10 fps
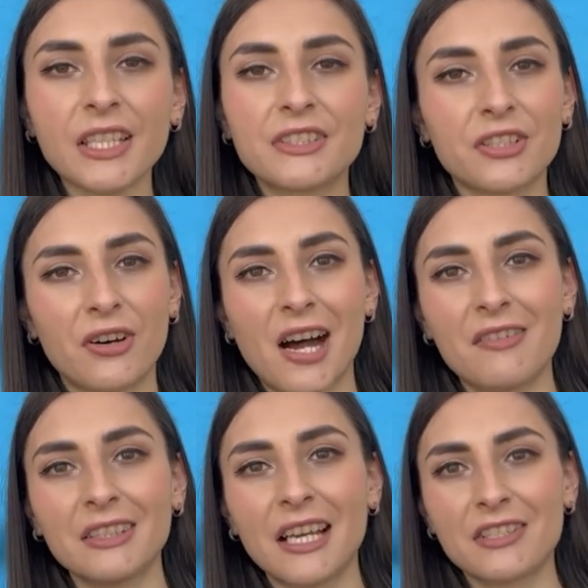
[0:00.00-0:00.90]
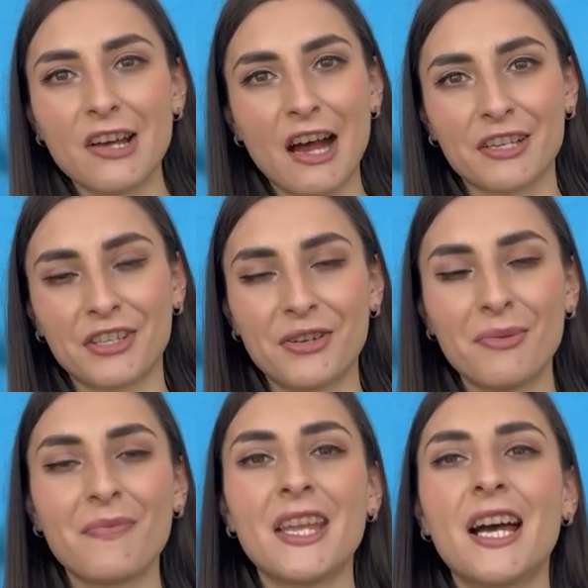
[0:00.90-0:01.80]
So I would like to ask
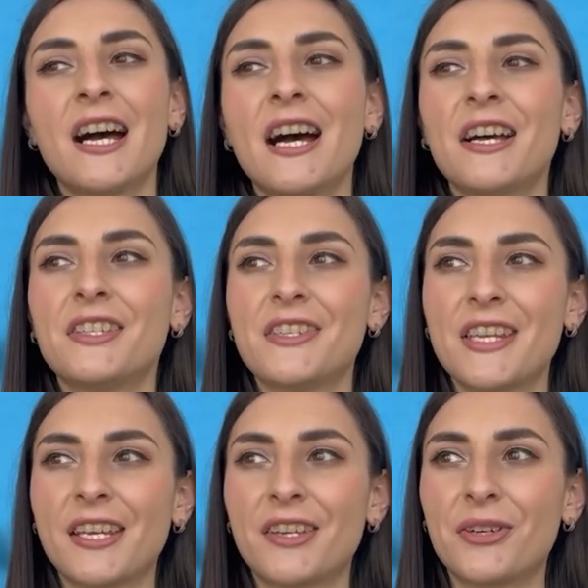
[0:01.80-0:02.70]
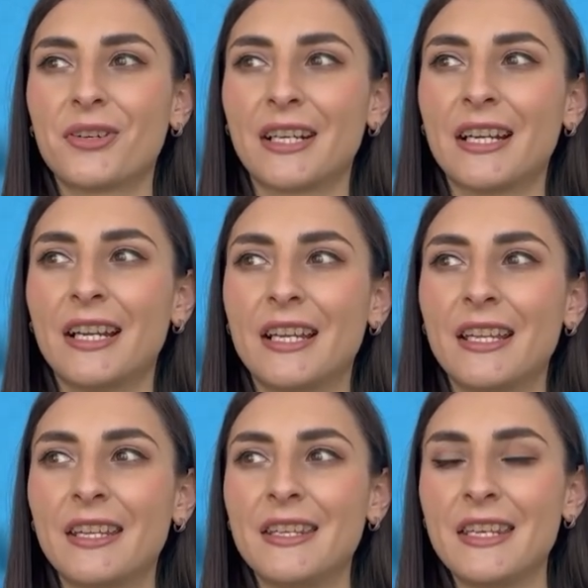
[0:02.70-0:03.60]
you to take your
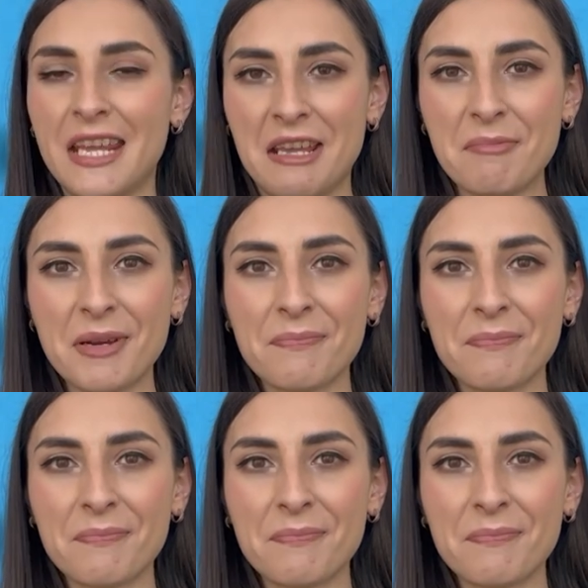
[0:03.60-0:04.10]
name,